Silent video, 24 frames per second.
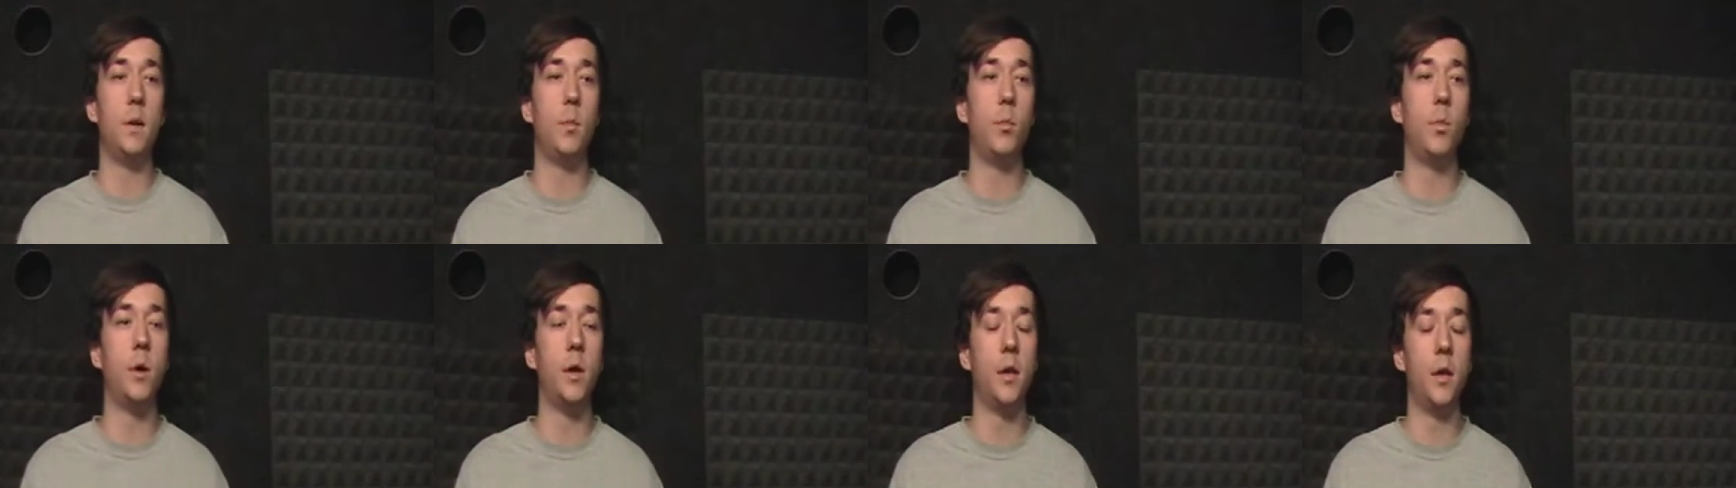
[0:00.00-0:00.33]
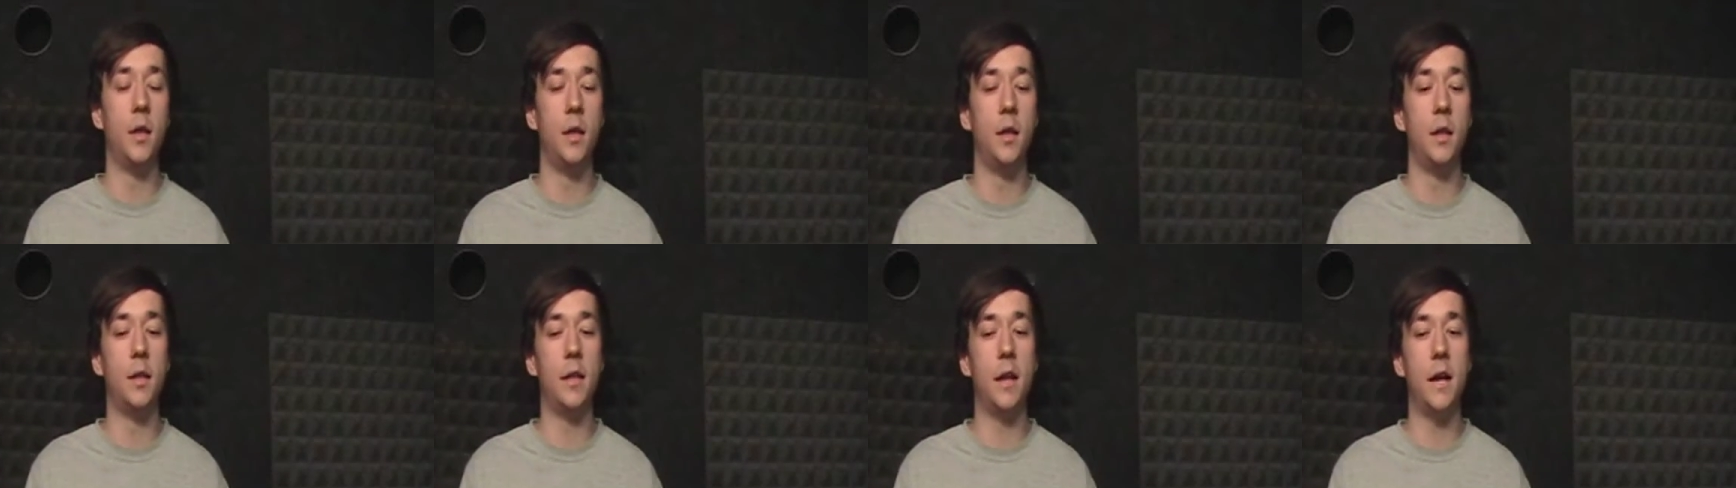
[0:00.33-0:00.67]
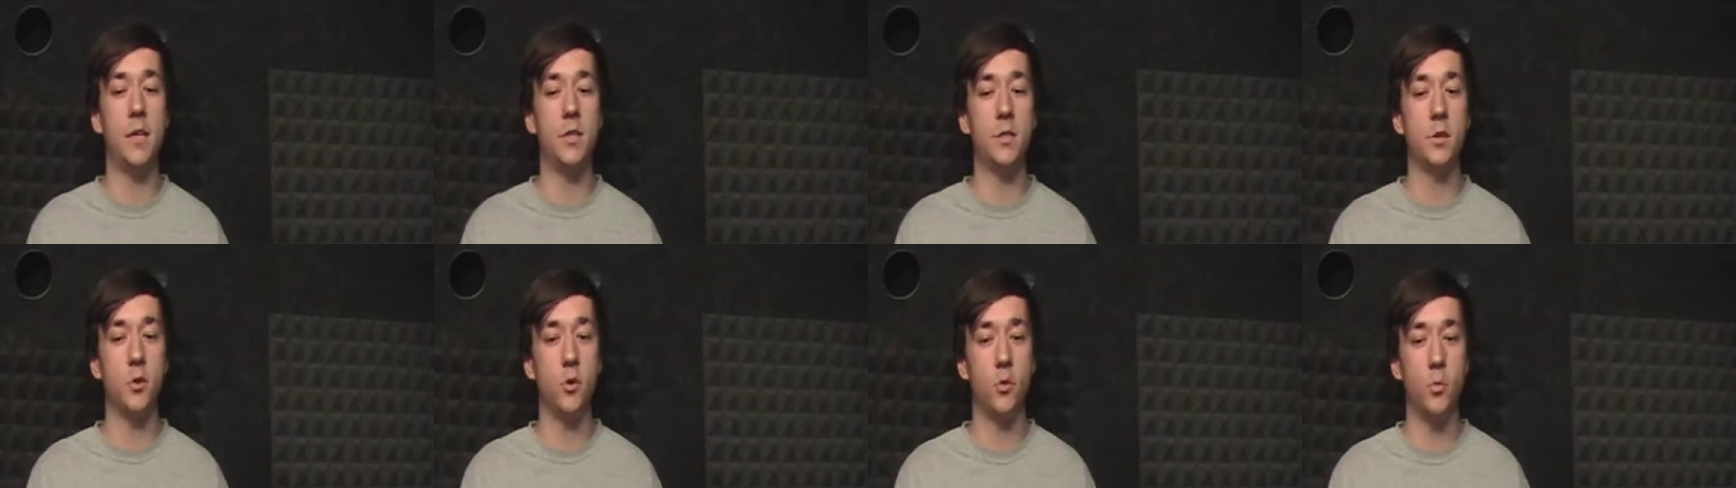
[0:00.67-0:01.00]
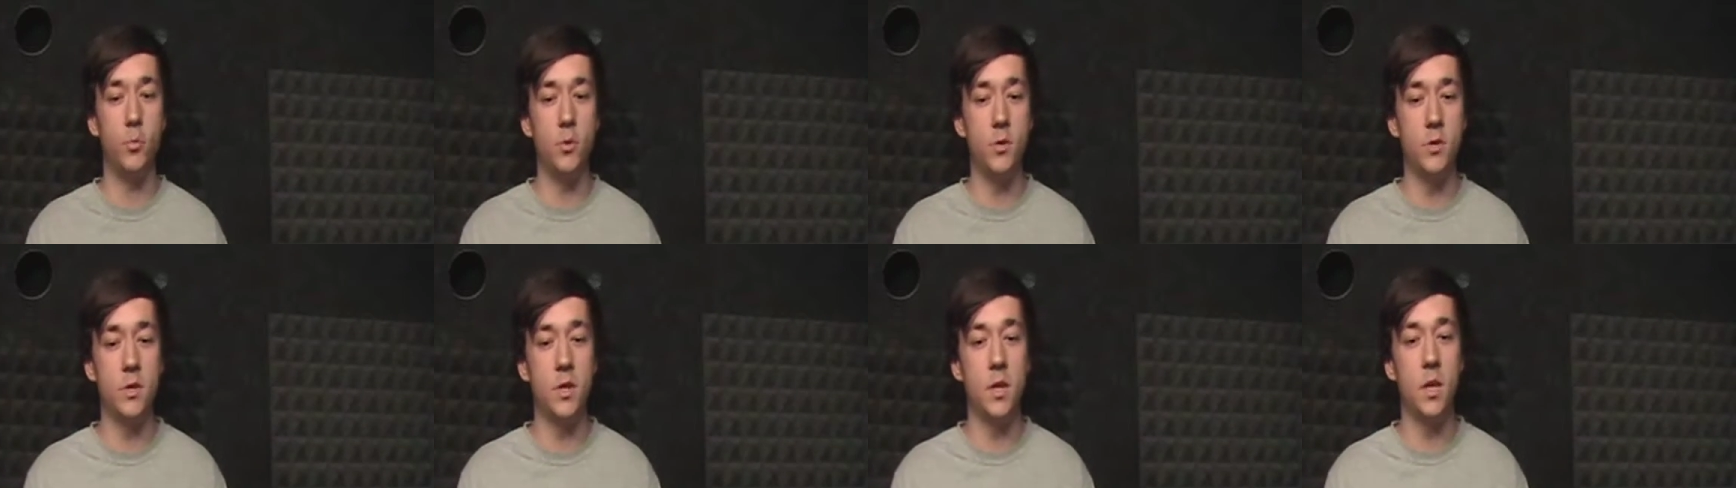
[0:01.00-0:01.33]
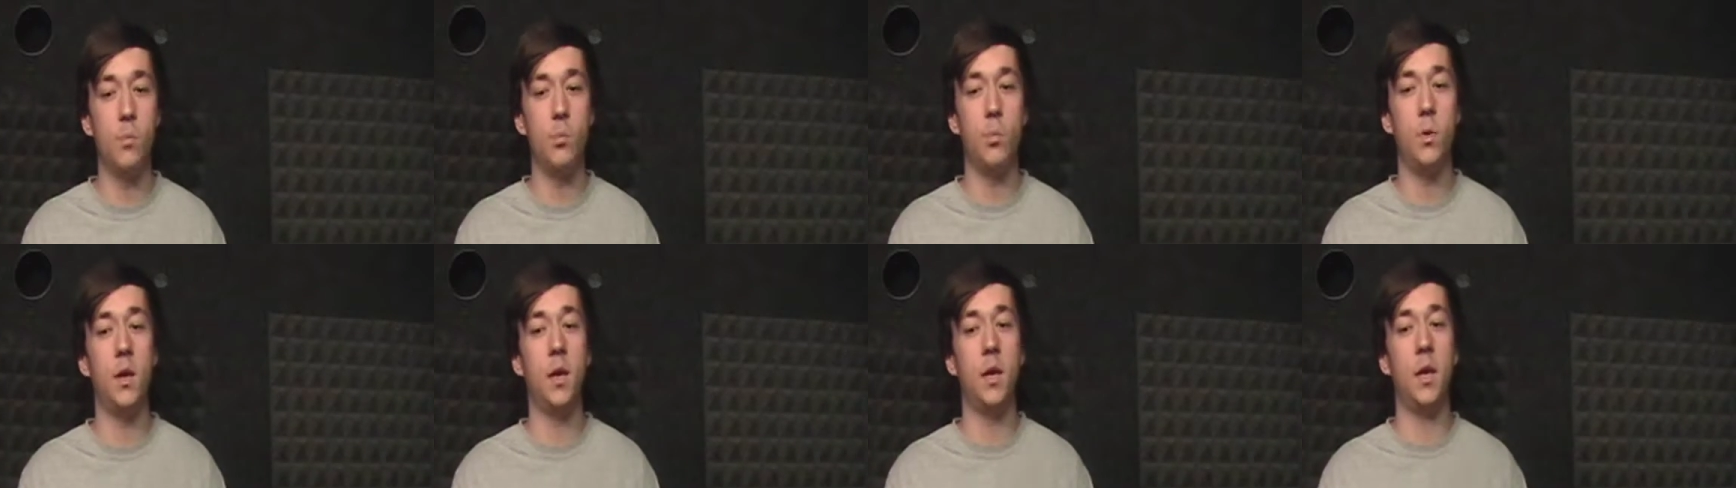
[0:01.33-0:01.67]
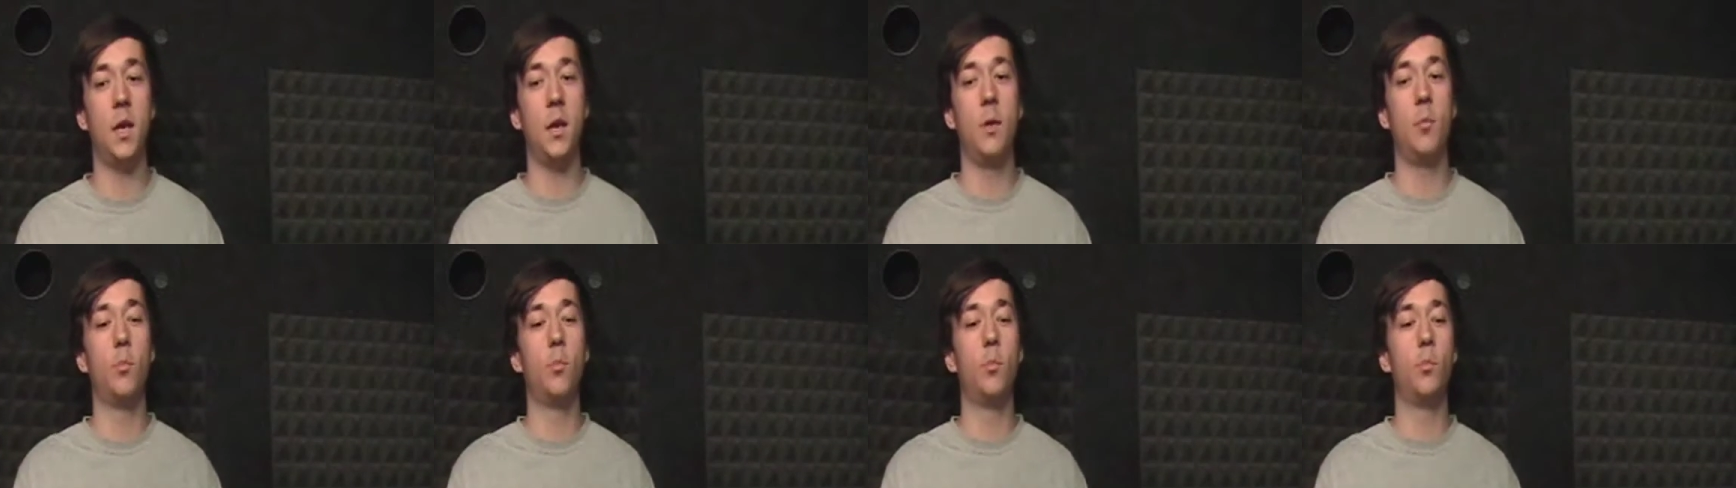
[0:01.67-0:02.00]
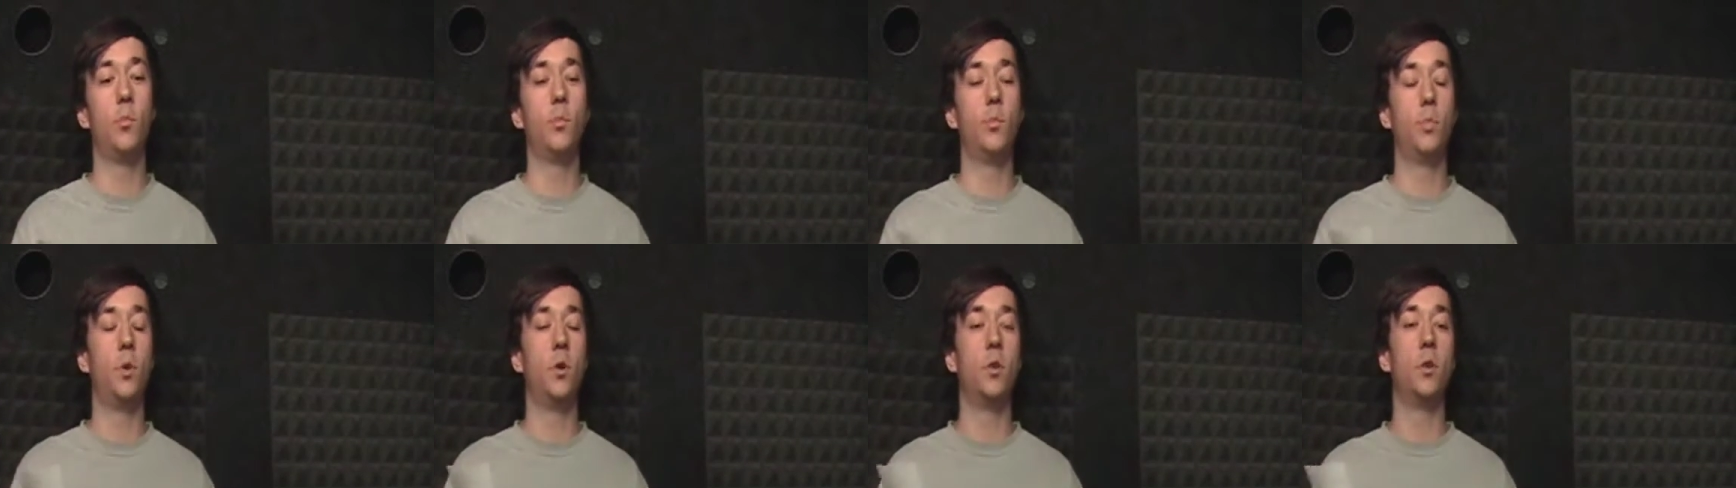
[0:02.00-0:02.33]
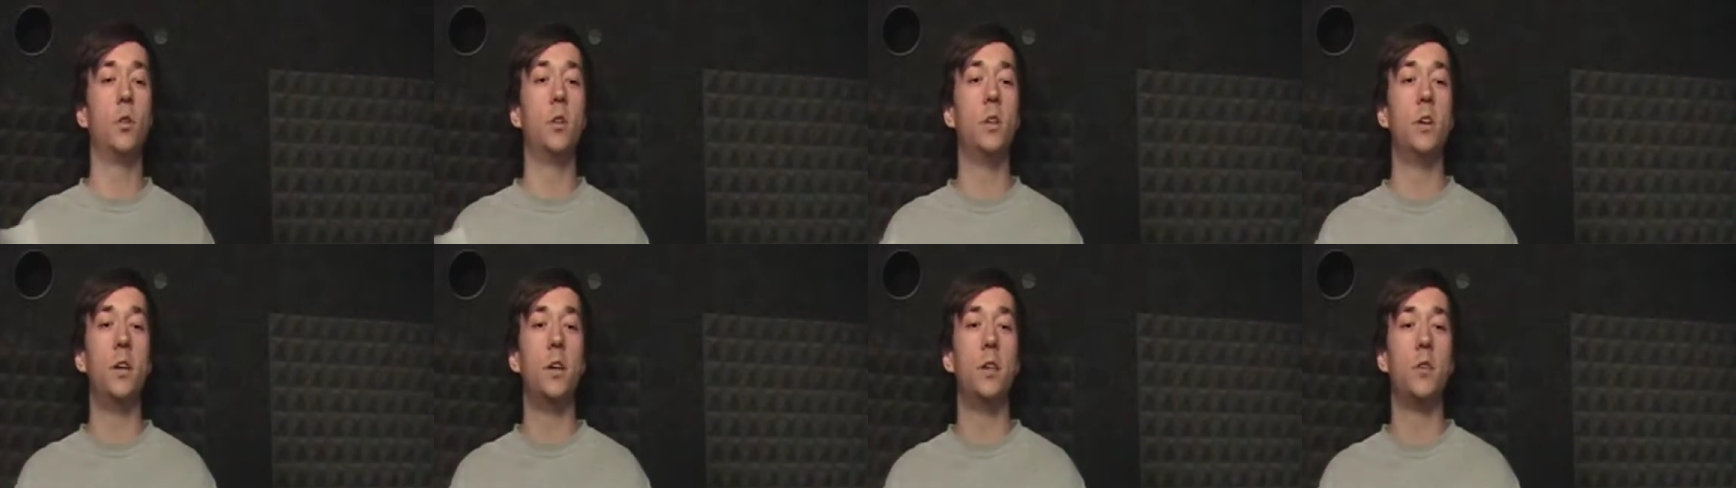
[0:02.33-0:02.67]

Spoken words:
But in classical music, it became purely